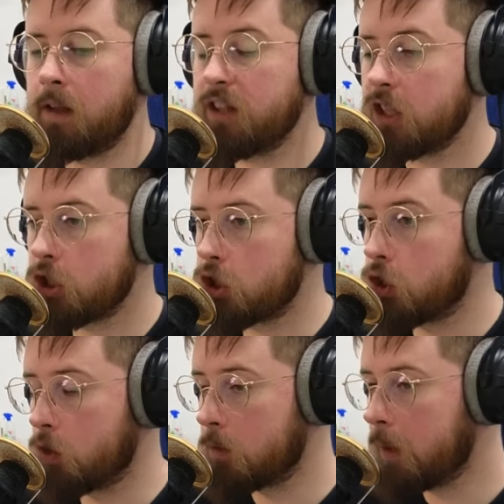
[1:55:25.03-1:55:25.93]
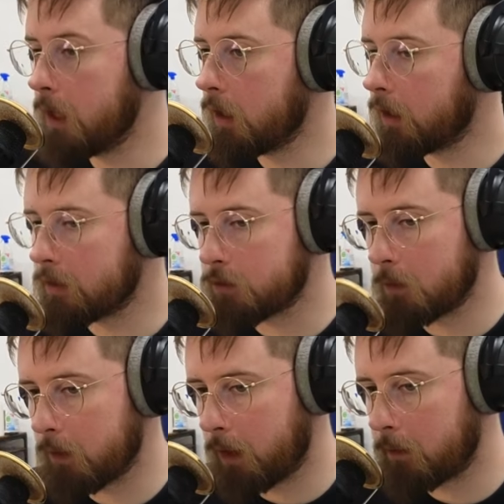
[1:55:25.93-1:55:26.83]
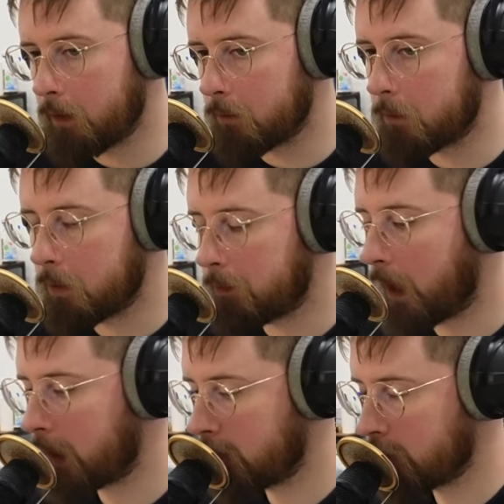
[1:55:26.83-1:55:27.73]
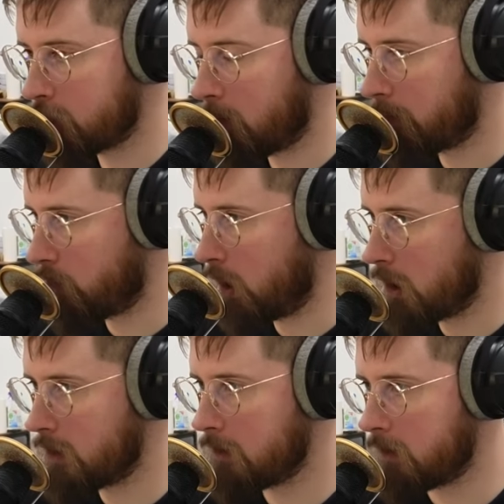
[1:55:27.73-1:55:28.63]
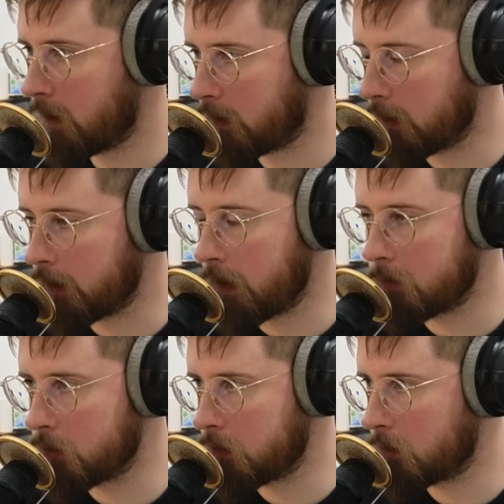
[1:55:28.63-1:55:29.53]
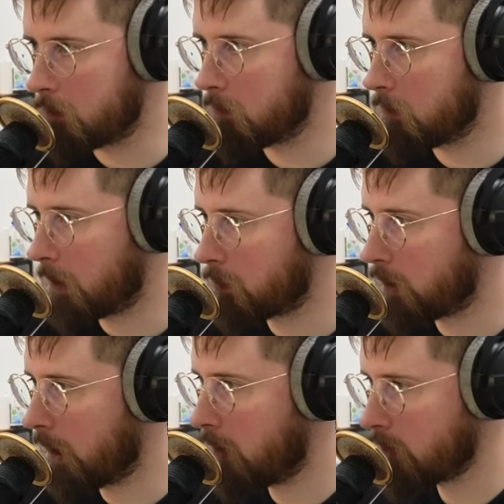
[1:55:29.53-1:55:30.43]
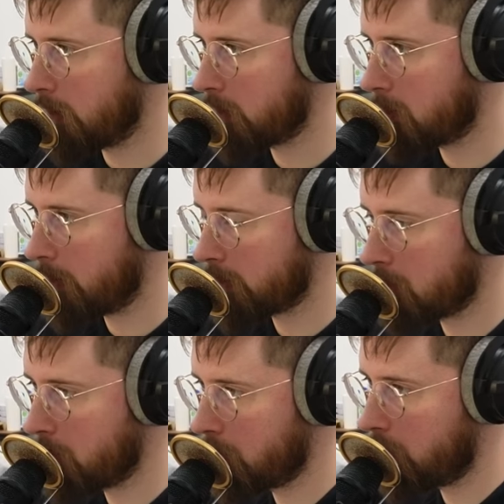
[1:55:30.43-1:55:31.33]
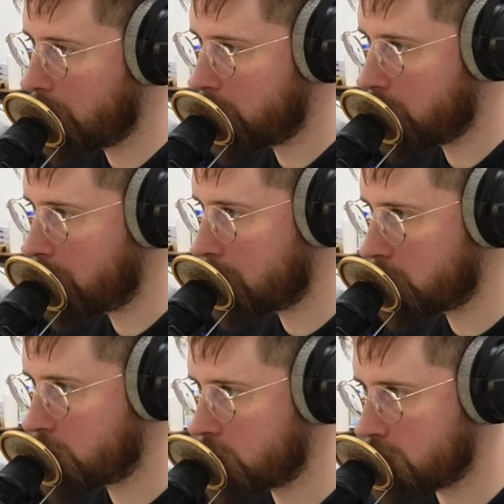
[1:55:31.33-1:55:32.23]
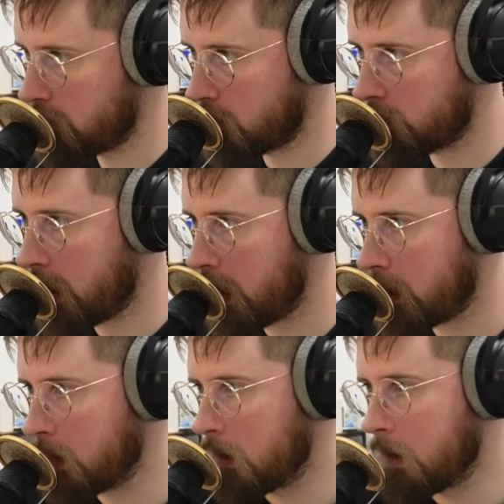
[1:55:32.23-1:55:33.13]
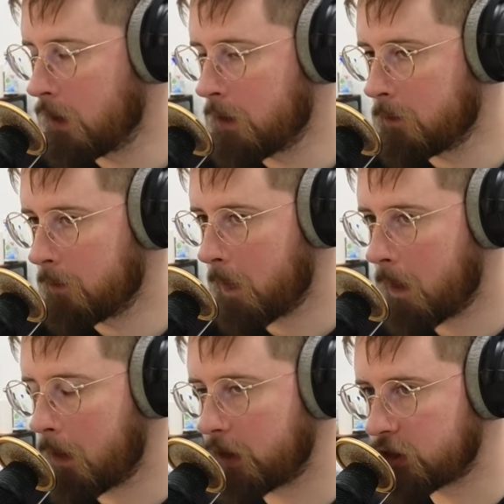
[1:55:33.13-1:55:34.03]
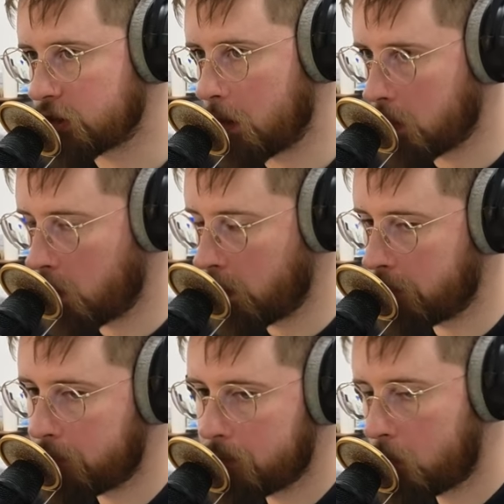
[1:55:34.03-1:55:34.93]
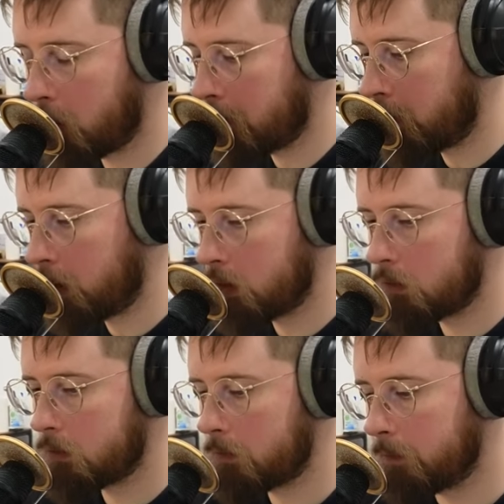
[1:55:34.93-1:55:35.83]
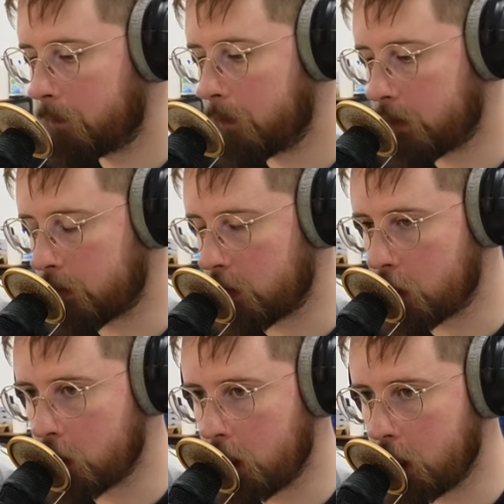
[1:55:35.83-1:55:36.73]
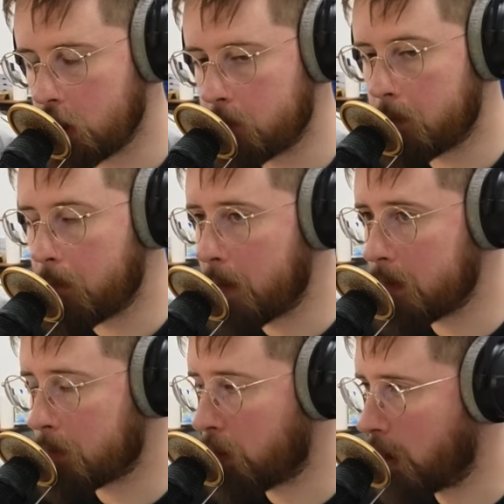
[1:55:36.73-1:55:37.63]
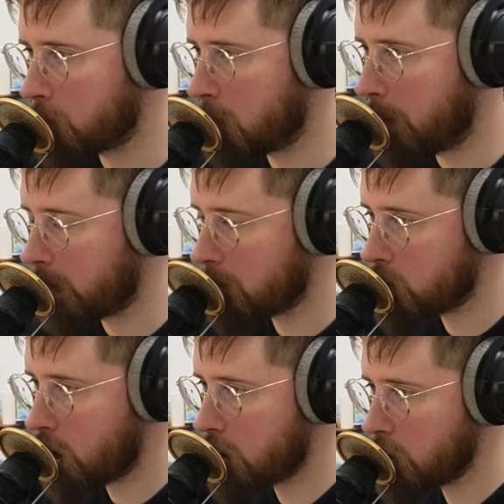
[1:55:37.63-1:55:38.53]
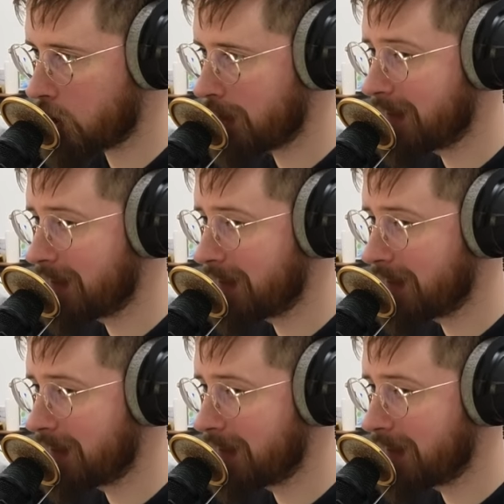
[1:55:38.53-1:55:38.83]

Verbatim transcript: think it should be like this is um, I've been banging this drum for ages that I think the M2 MacBook Air is like the best computer ever and people should just use that. I just don't know if corporate is going to change. Maybe the price well, will make them change,